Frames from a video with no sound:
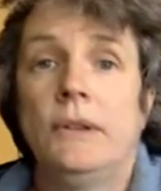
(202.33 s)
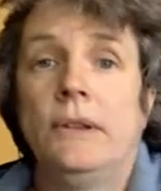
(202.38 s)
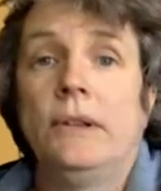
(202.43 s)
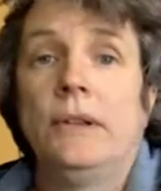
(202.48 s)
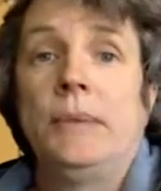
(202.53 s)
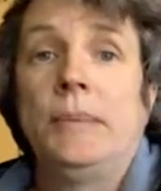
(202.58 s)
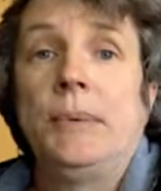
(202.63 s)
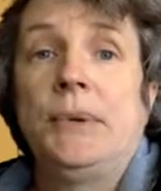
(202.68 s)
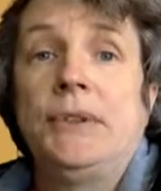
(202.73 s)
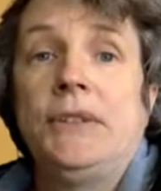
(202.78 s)

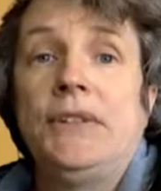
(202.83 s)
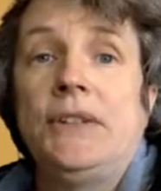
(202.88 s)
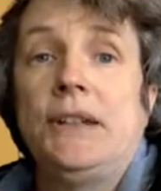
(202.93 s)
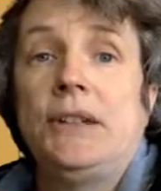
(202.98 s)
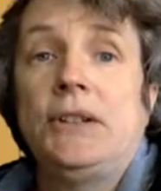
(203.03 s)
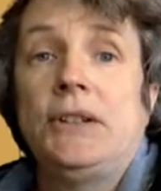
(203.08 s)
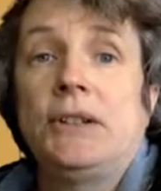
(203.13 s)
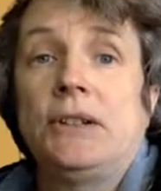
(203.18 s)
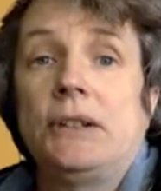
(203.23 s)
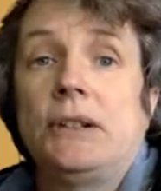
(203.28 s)
the
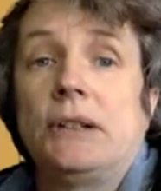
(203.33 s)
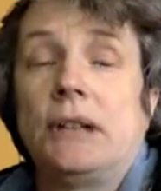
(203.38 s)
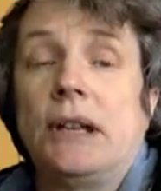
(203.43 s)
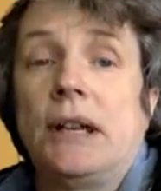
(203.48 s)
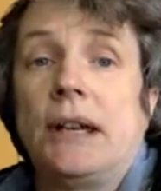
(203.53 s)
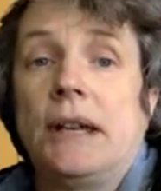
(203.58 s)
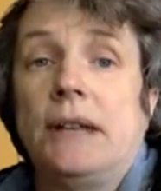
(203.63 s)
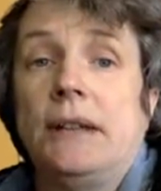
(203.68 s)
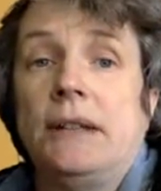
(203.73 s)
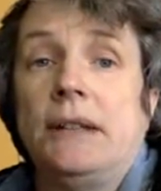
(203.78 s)
position
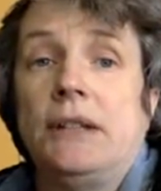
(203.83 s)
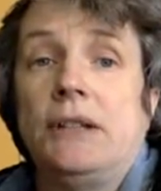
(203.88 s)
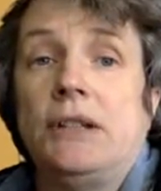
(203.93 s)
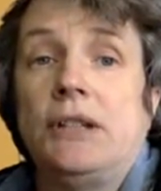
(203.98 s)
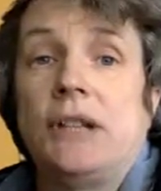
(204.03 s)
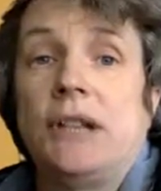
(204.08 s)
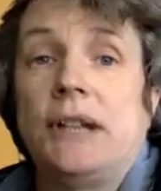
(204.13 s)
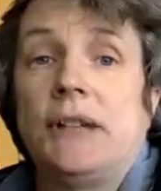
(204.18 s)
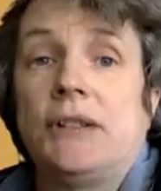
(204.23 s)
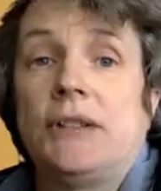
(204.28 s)
and the
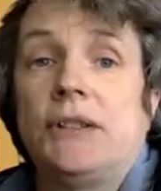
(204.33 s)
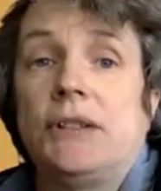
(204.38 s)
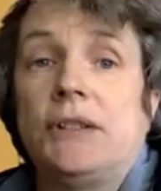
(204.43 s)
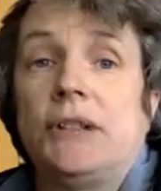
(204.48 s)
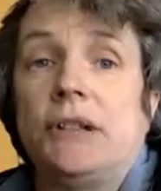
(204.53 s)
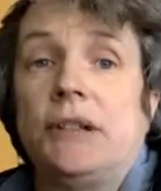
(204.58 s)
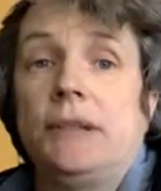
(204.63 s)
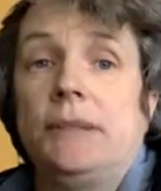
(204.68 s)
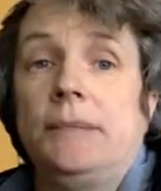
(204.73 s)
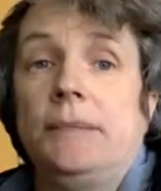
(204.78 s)

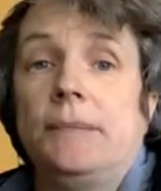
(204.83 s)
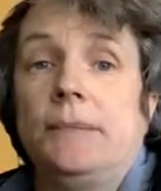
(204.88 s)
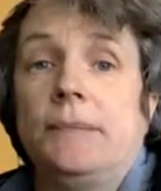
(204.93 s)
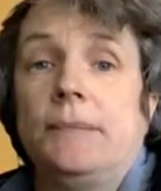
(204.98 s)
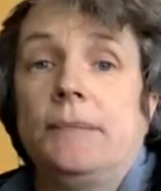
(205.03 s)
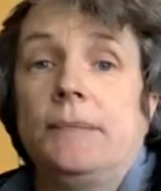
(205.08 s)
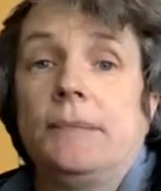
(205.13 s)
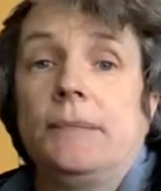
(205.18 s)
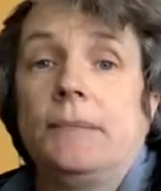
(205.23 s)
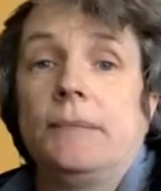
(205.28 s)
gesture,
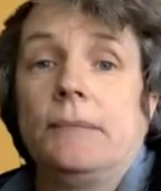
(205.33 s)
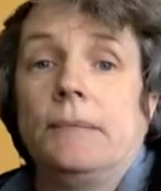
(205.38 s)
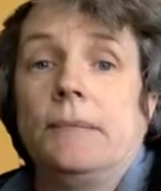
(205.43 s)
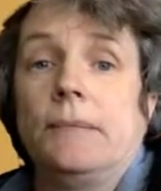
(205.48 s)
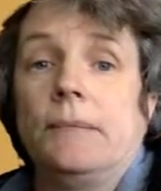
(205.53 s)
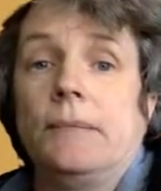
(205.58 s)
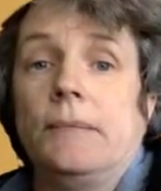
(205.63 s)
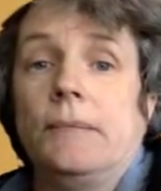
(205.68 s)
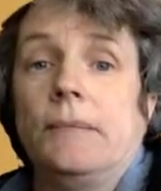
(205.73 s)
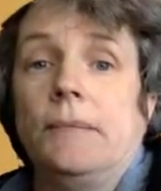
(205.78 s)

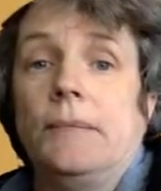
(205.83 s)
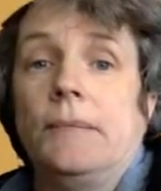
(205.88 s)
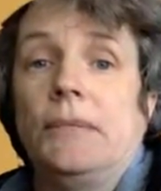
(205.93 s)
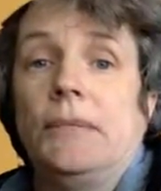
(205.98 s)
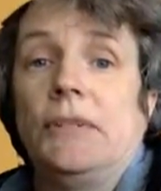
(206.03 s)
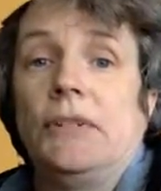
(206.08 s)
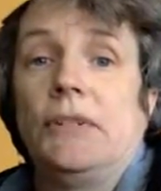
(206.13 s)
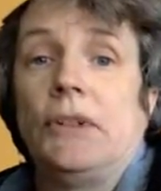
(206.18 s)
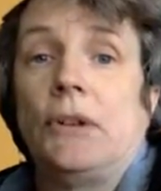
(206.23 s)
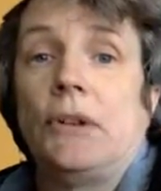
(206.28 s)

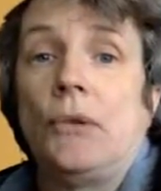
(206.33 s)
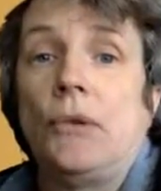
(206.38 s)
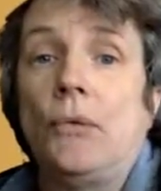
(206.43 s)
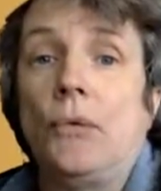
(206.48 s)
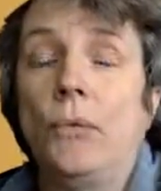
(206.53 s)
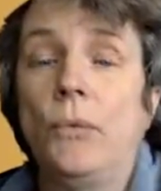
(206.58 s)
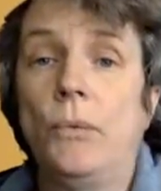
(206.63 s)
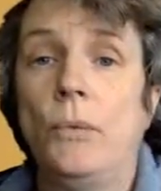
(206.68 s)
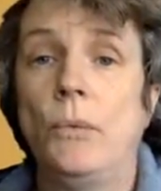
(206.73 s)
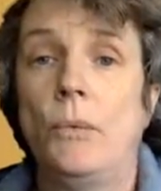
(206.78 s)
so
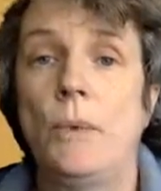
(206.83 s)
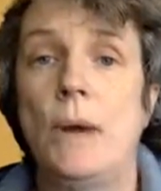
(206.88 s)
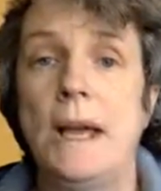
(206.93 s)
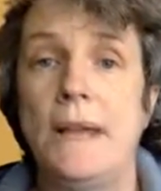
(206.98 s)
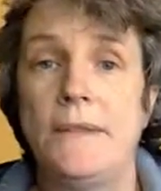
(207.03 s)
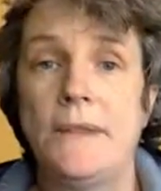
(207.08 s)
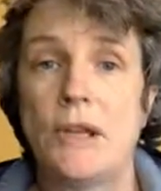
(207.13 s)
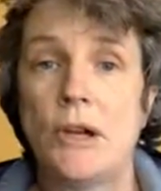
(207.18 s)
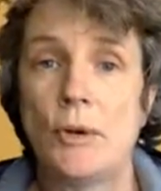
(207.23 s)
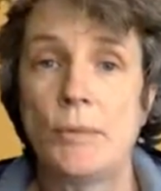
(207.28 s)

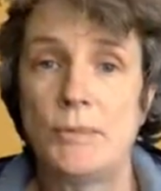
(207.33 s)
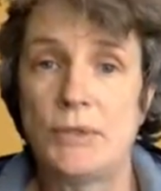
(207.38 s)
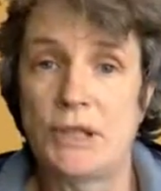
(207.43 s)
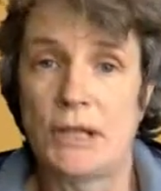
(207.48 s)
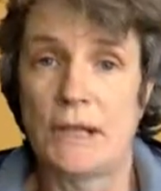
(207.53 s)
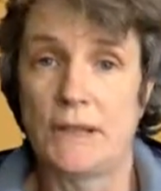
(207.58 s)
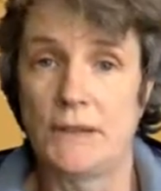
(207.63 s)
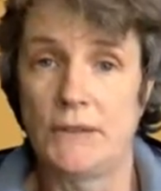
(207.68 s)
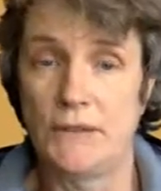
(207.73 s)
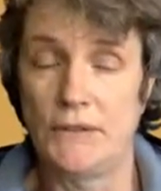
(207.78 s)
where the
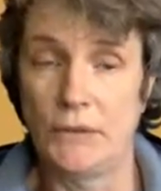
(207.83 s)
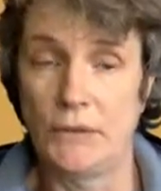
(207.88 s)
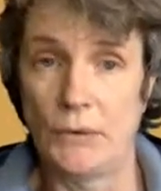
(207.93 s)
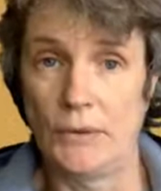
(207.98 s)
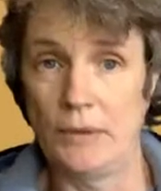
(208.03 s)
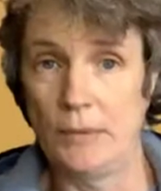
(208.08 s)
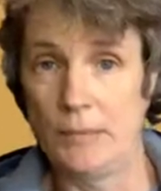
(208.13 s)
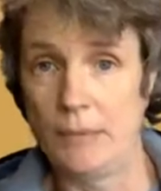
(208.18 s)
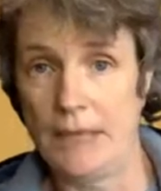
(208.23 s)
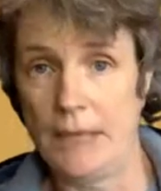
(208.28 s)
object is
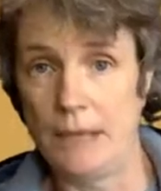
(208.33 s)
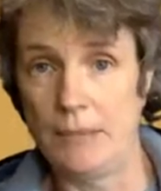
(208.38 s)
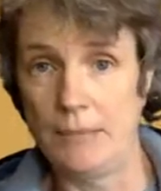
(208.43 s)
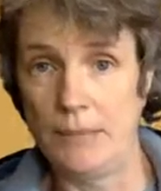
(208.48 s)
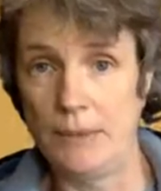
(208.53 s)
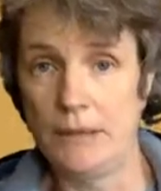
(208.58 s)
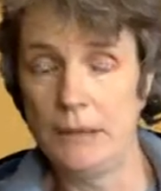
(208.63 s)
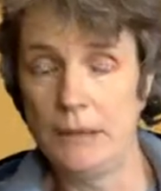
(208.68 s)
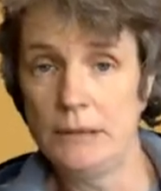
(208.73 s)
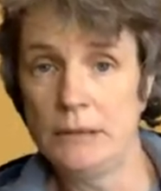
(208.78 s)
on the
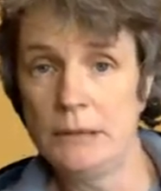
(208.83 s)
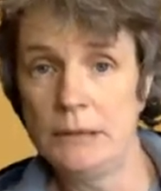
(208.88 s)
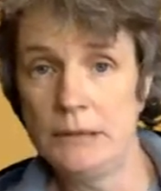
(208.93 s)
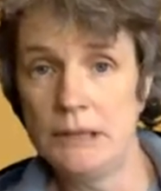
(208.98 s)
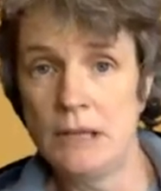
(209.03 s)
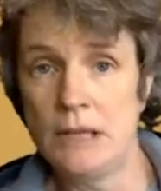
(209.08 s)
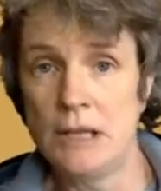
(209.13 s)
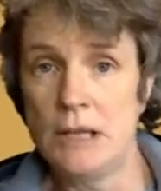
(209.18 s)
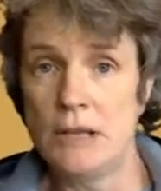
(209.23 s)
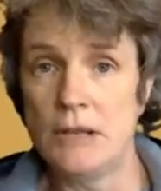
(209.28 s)
paper,
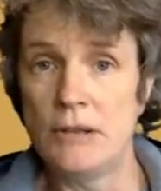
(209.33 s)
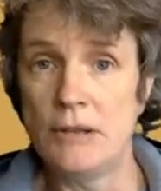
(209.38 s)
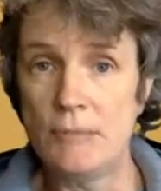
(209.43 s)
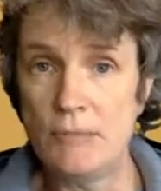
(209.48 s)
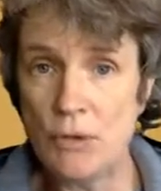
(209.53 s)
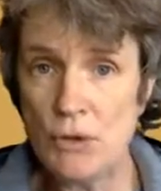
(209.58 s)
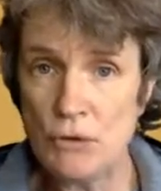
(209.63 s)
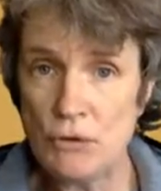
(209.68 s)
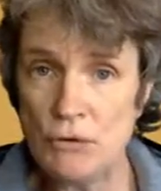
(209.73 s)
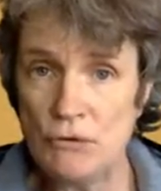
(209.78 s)
the
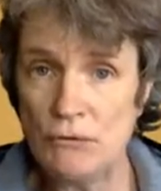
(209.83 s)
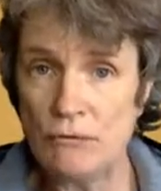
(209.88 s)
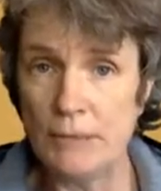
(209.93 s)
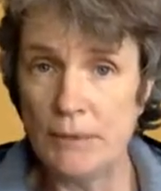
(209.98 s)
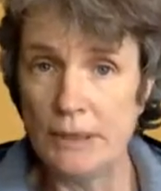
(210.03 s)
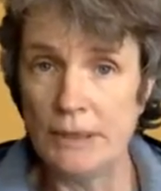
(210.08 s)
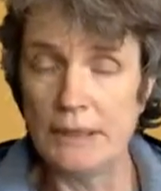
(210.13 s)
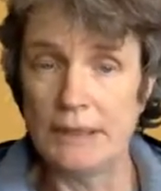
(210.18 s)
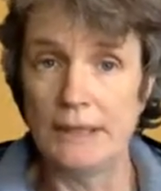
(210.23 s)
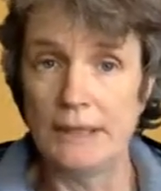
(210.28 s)

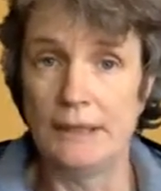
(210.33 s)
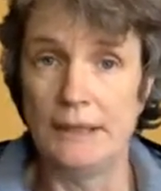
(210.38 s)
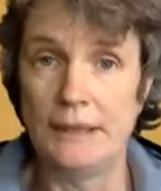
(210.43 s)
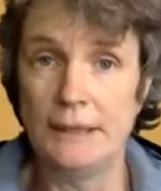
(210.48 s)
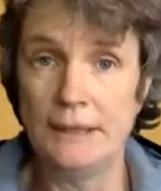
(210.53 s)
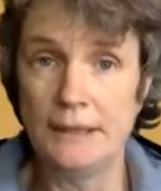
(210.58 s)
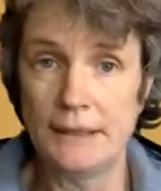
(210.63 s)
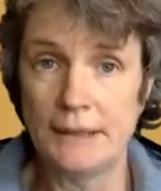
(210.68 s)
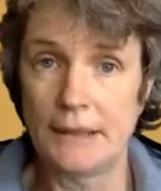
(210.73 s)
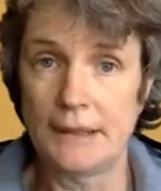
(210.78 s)
movement in
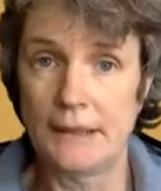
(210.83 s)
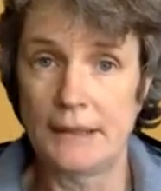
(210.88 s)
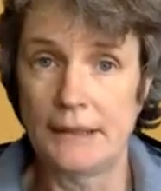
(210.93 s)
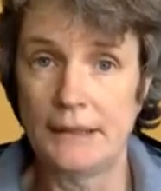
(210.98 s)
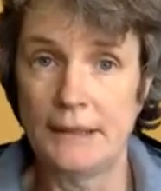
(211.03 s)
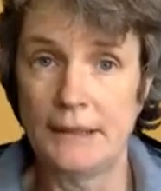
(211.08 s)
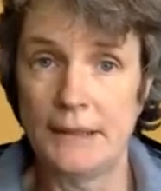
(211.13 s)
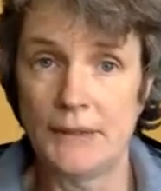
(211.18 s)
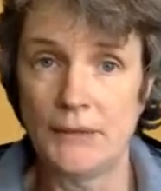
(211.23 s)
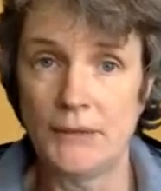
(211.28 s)
it,
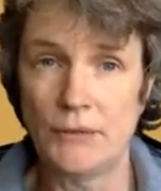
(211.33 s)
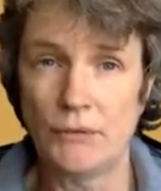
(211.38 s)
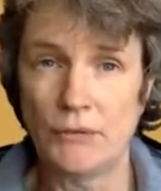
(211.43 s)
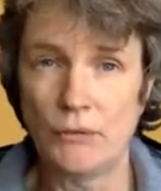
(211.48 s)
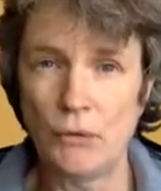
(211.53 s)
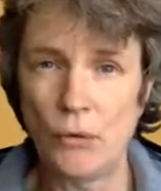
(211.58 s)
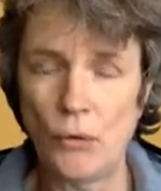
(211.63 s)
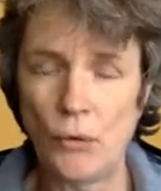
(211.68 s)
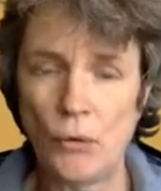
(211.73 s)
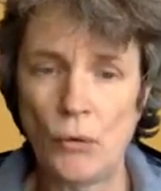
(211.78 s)
and its
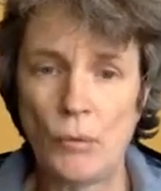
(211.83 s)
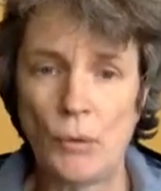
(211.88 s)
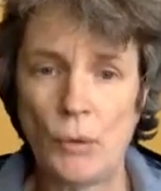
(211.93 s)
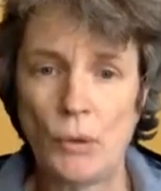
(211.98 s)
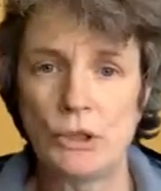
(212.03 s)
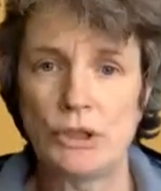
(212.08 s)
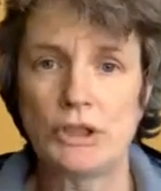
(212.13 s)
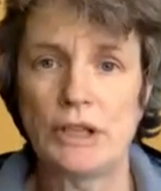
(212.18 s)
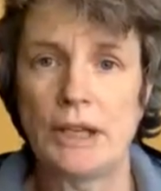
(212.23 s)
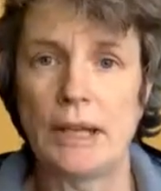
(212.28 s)
form
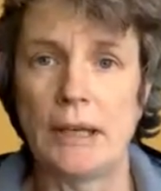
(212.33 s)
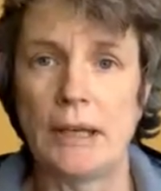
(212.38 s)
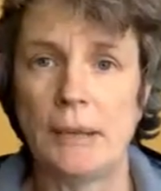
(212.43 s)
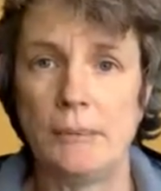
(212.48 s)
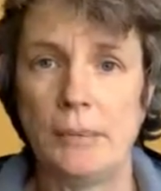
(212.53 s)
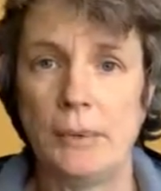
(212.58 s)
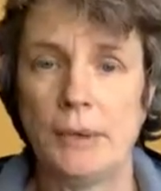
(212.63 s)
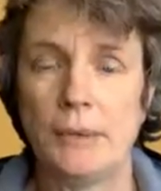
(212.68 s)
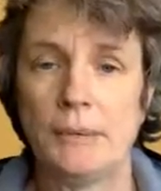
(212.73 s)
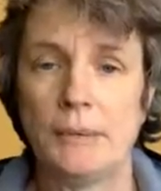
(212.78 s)
or shape.